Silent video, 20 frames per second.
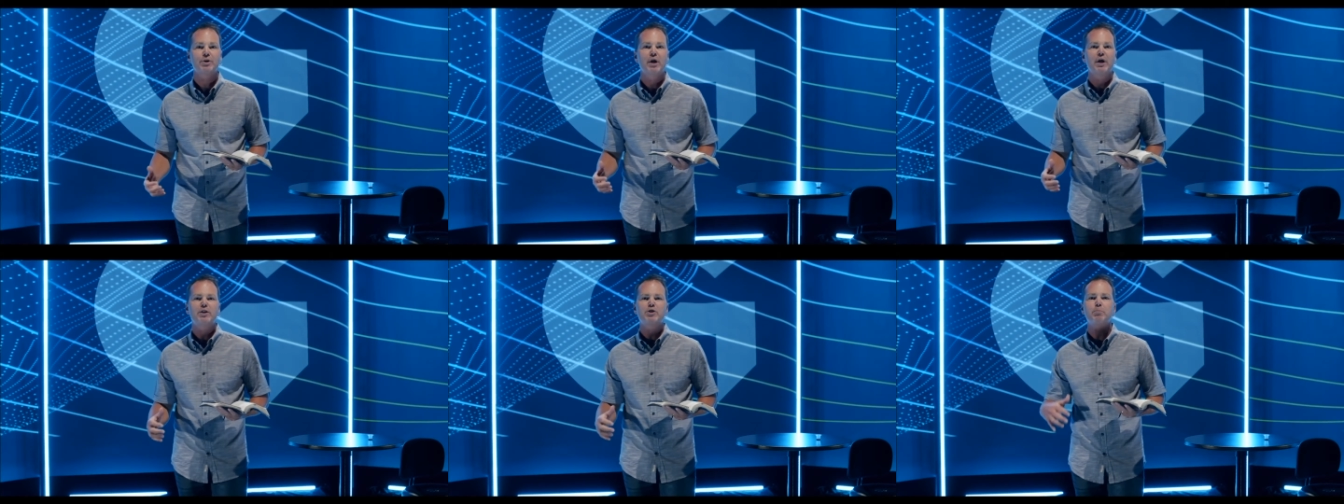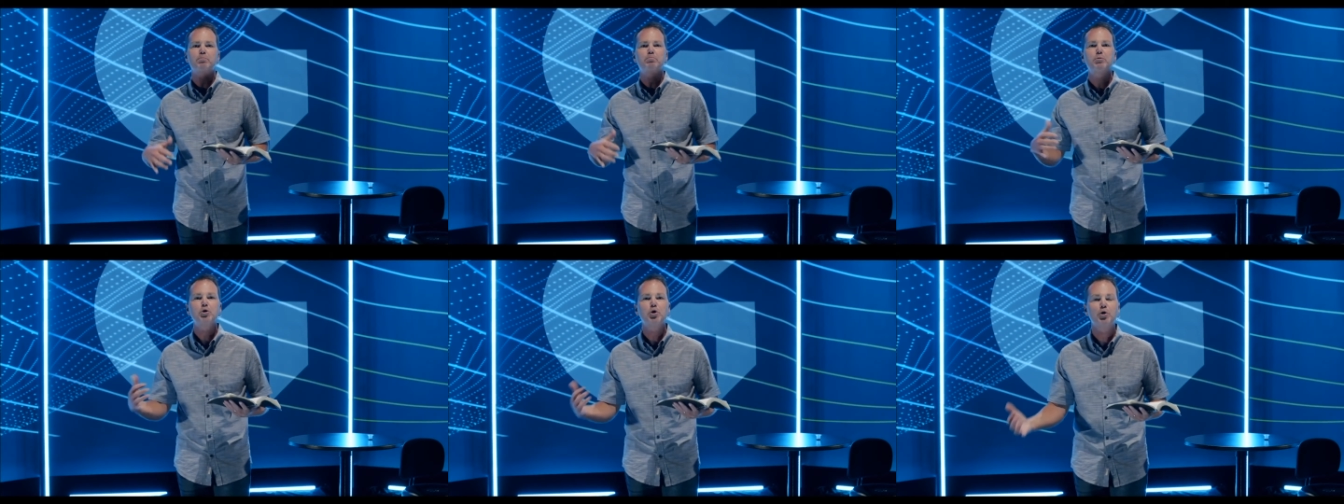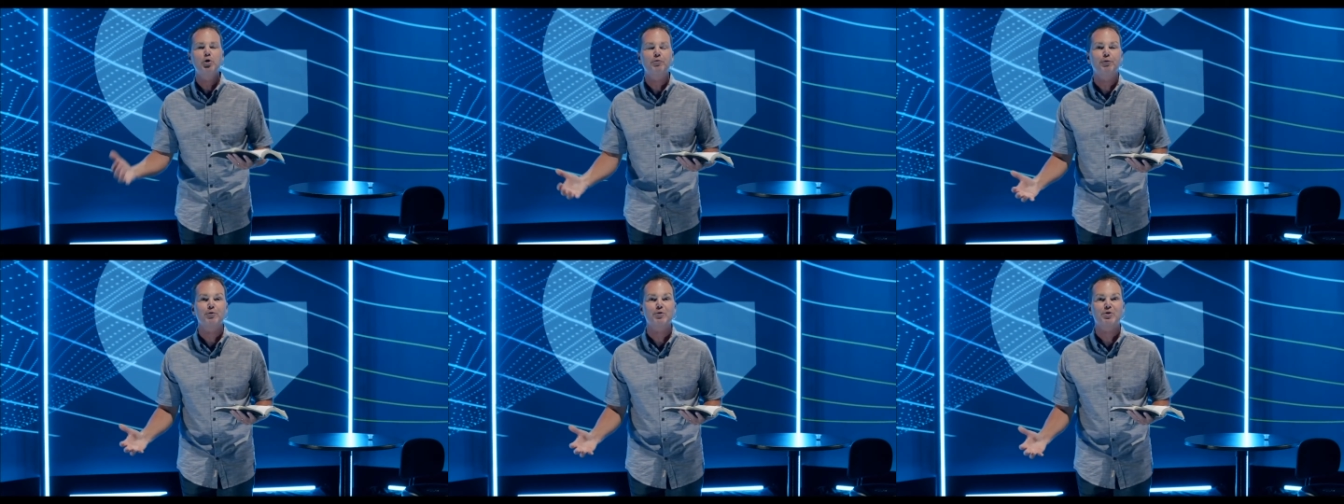It's a
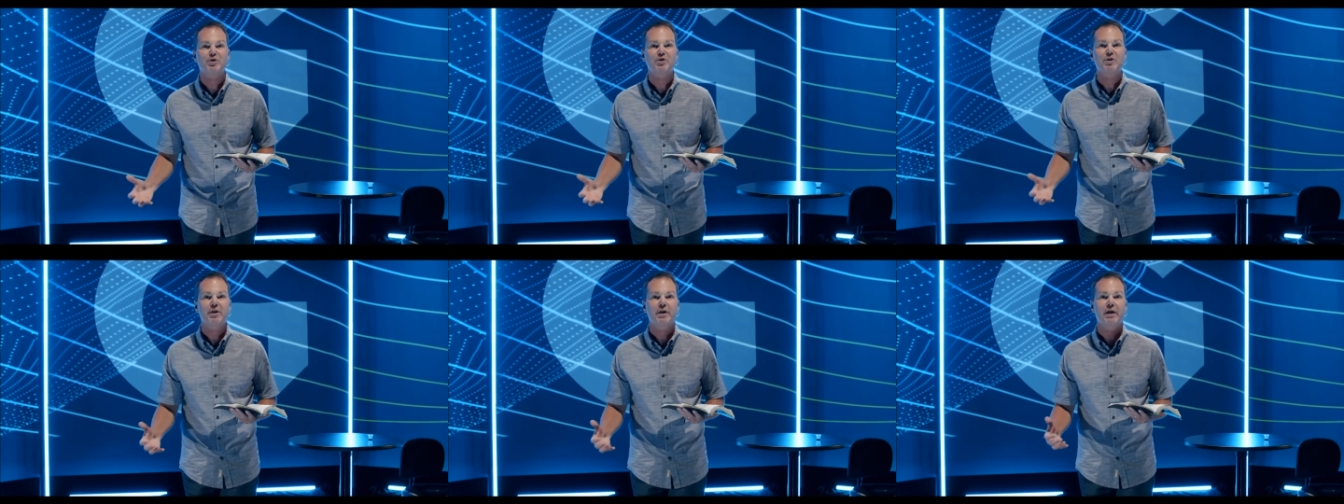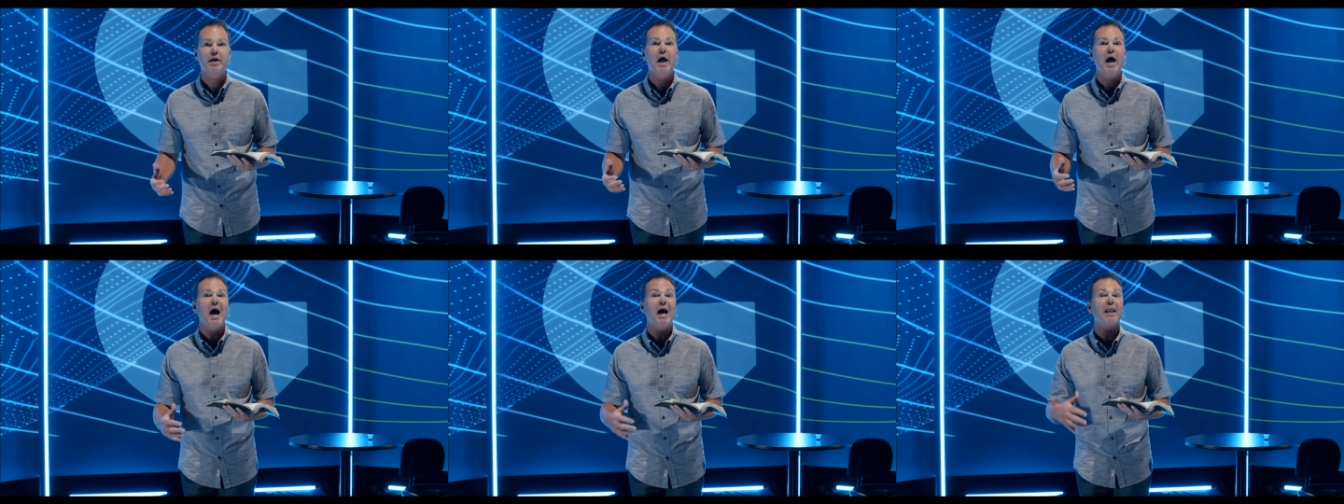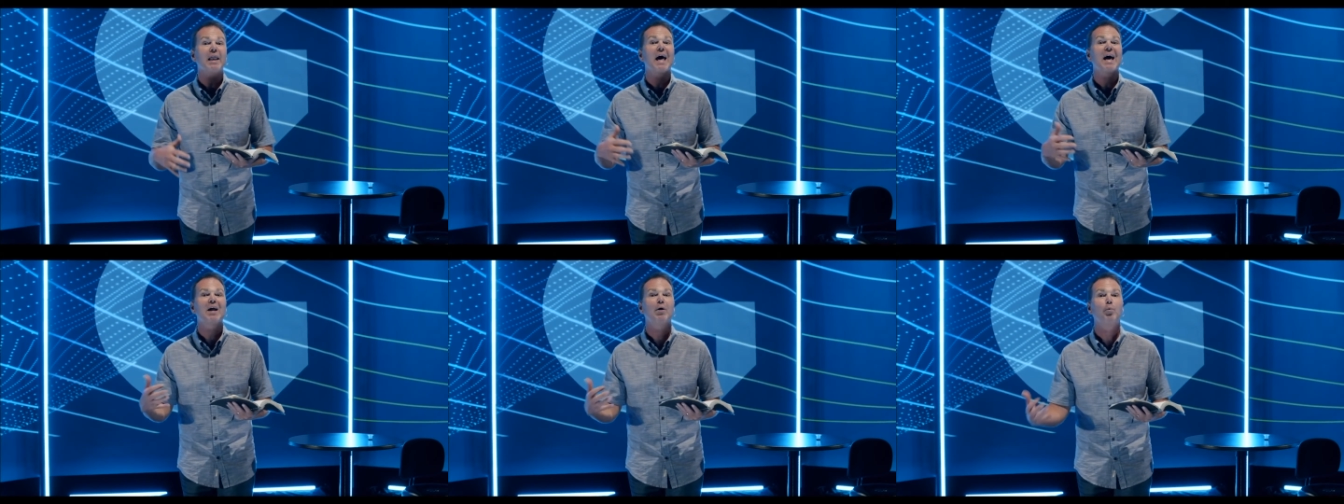beautiful city. A
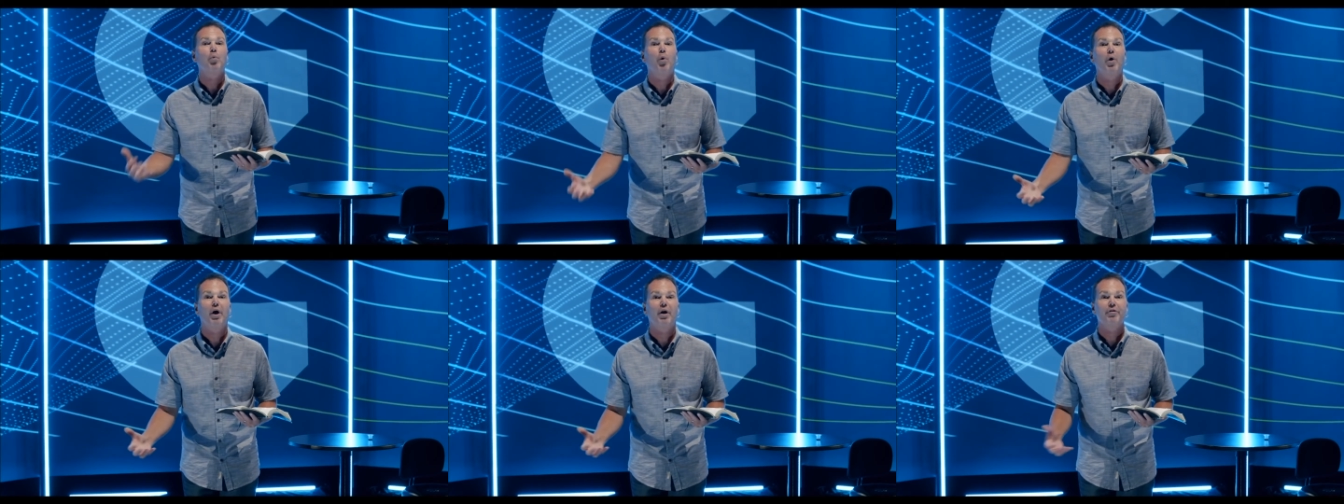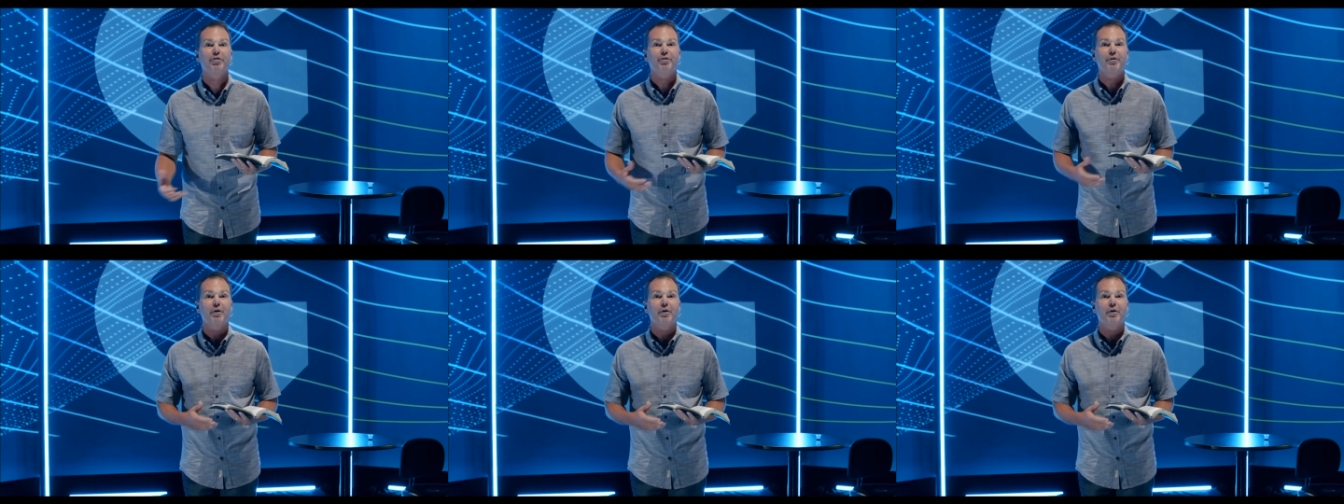lot of wealth there.